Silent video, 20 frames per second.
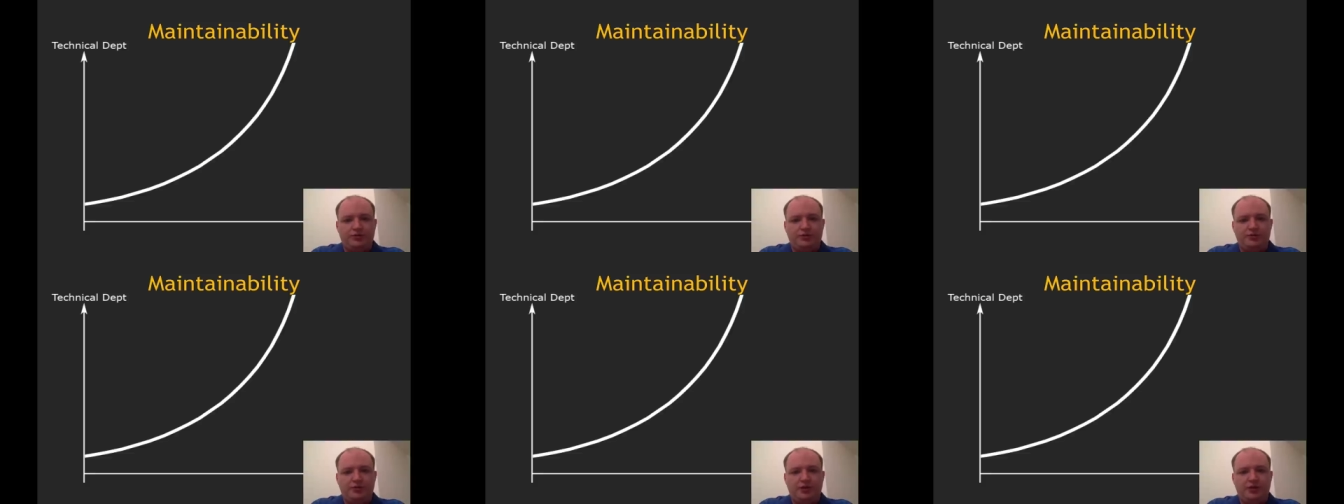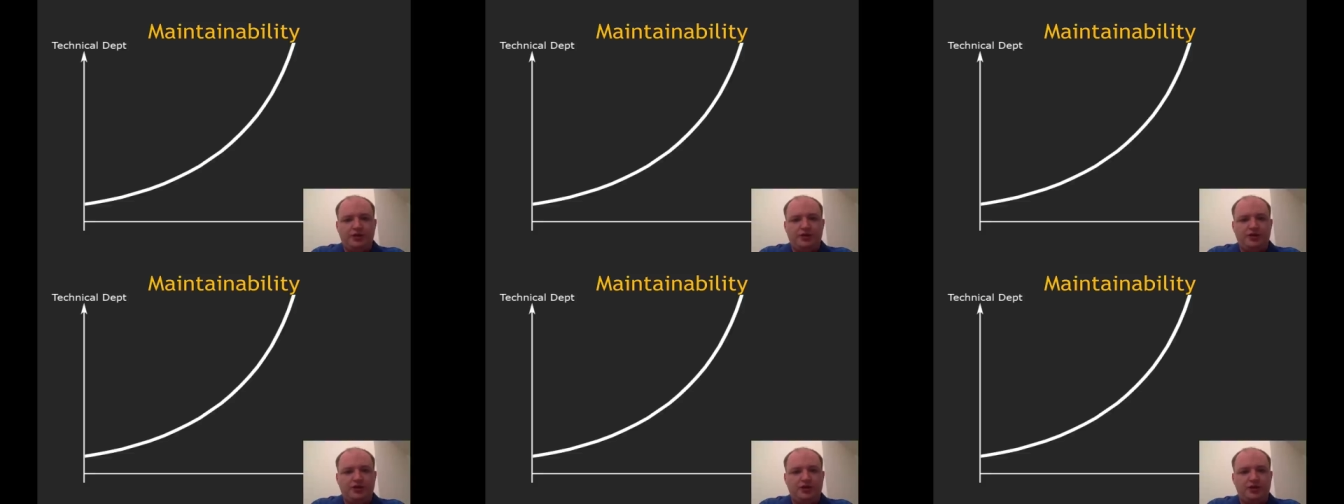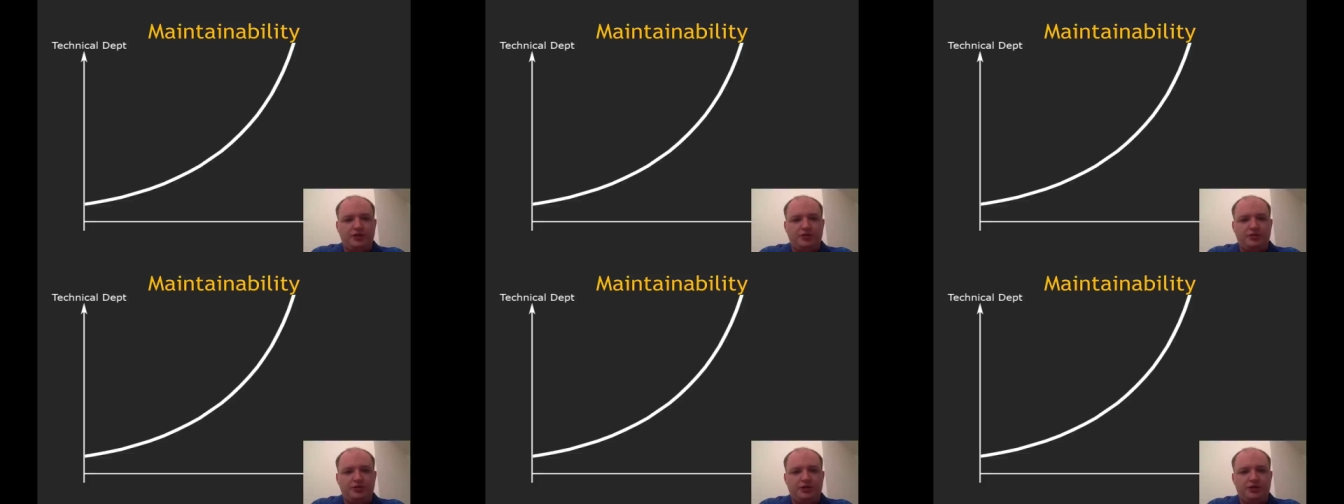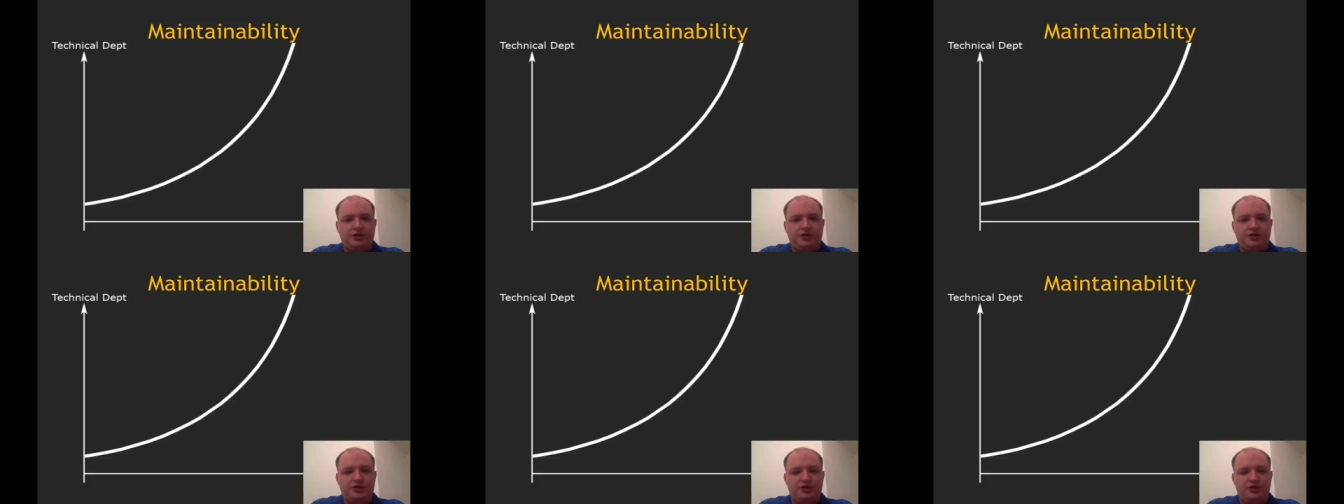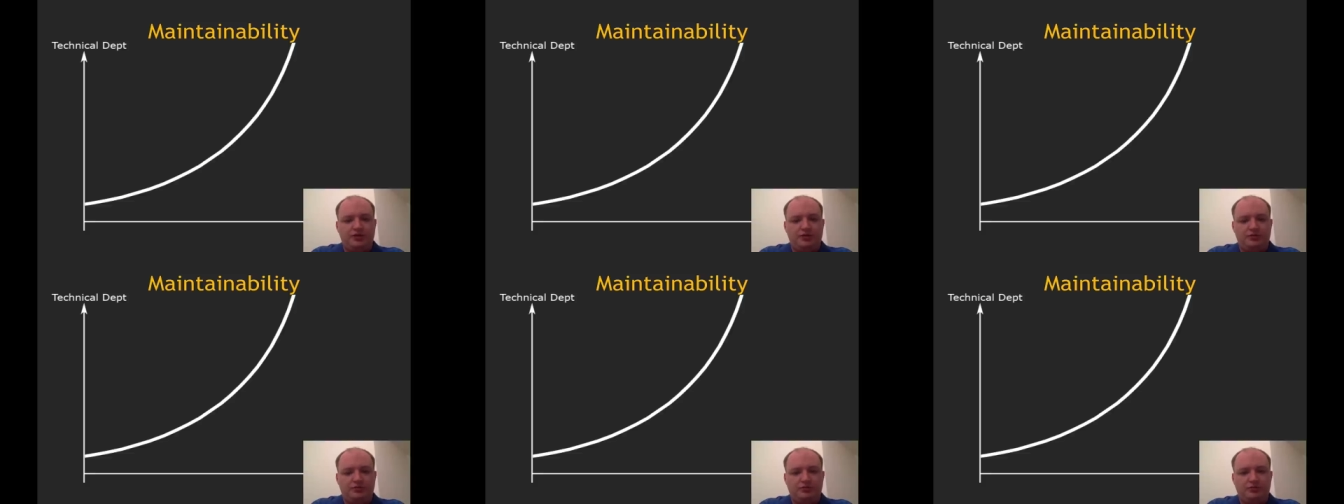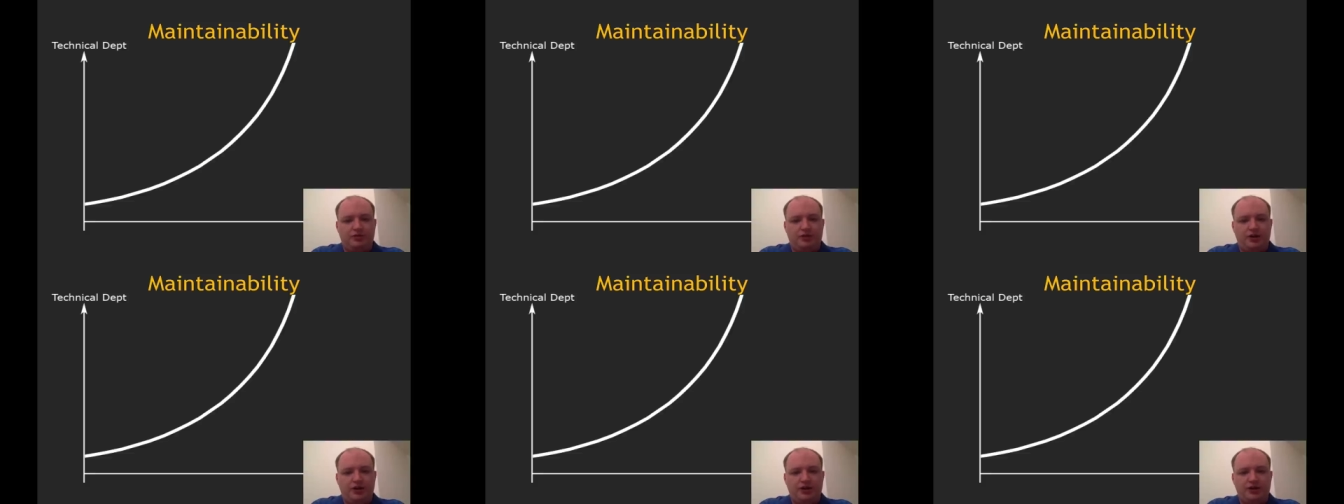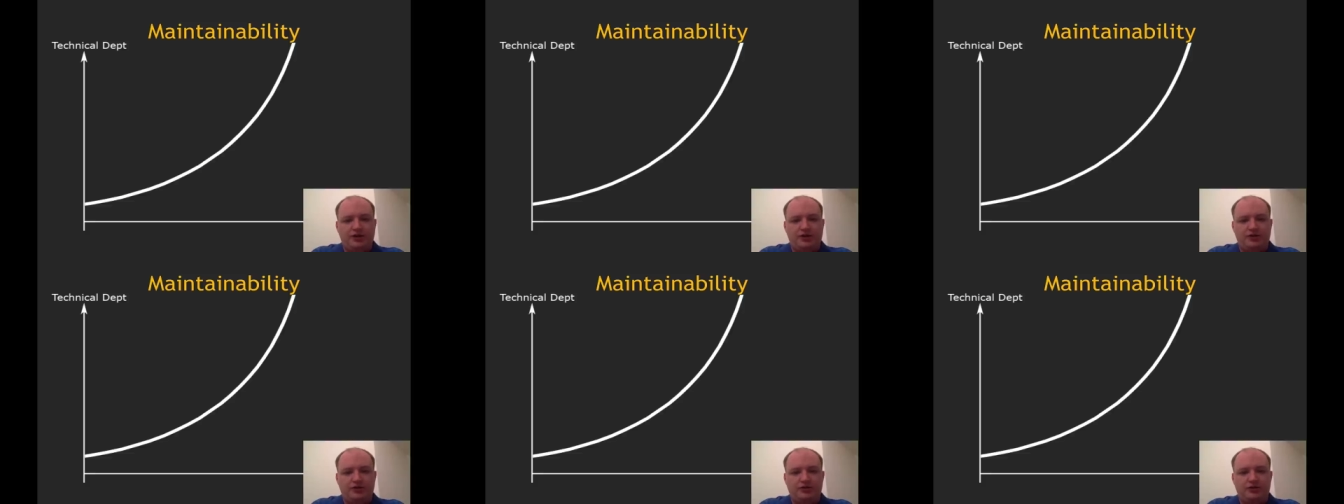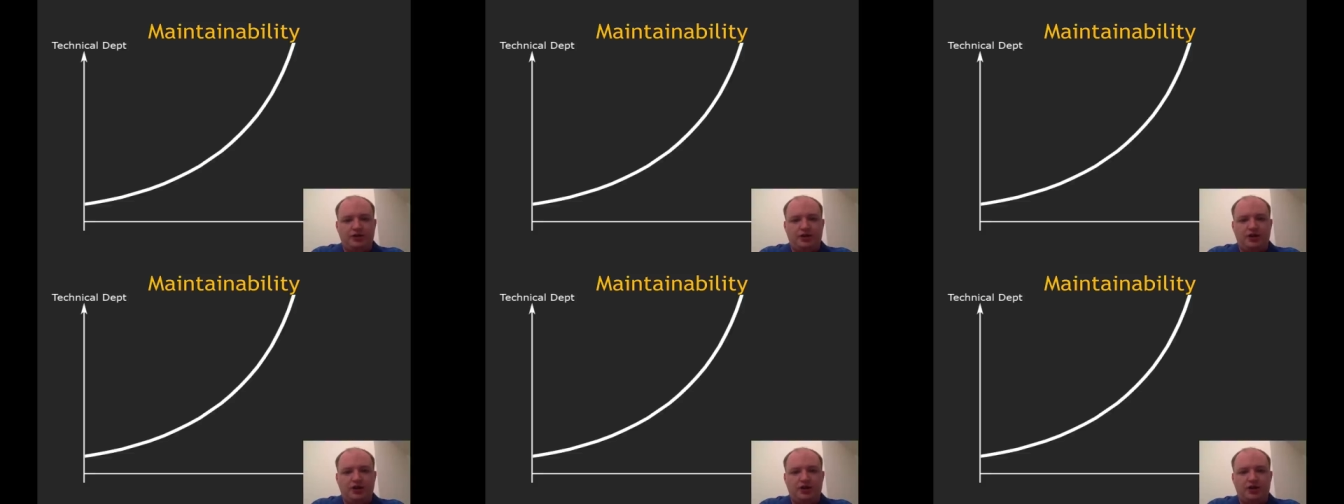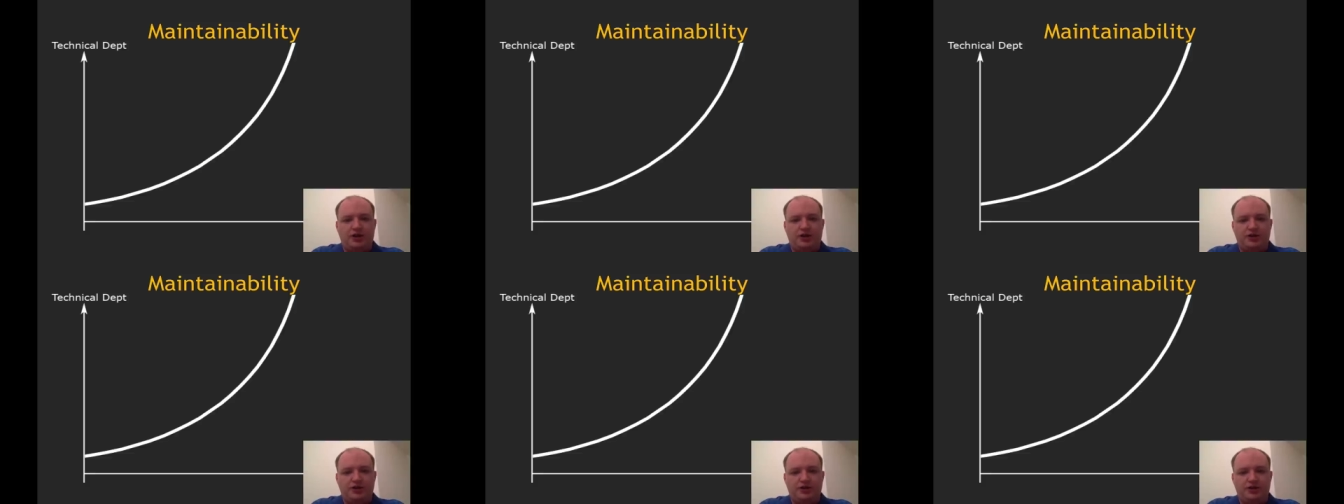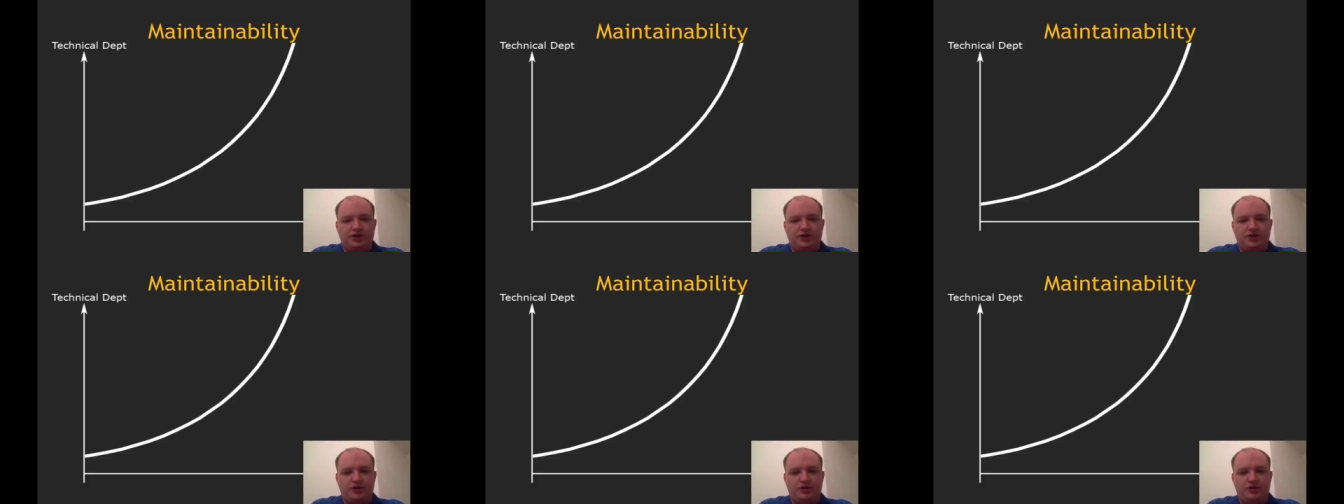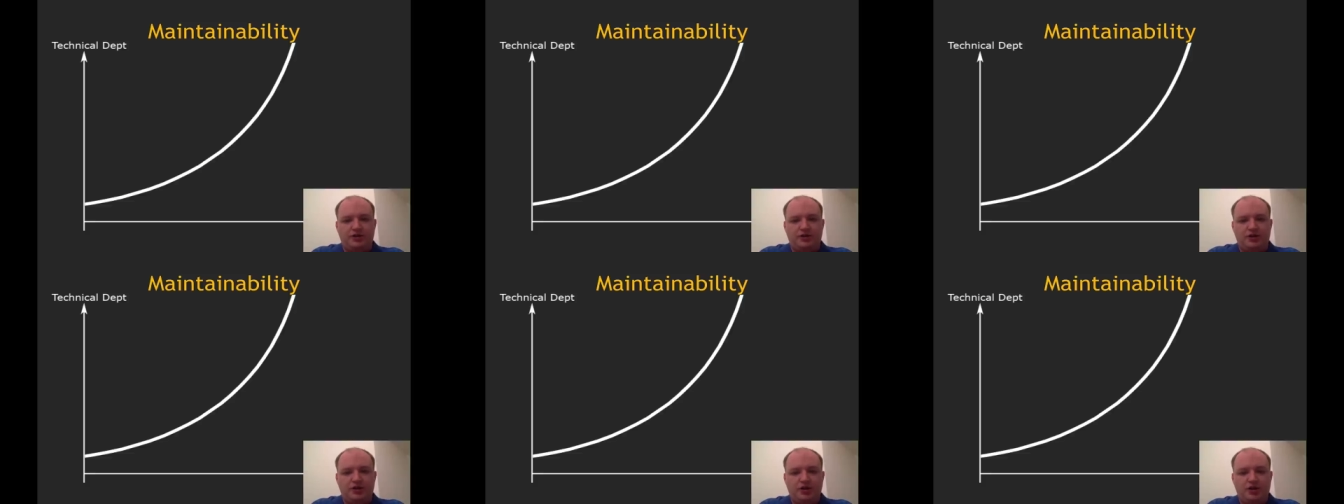the maintainability with hexagonal architecture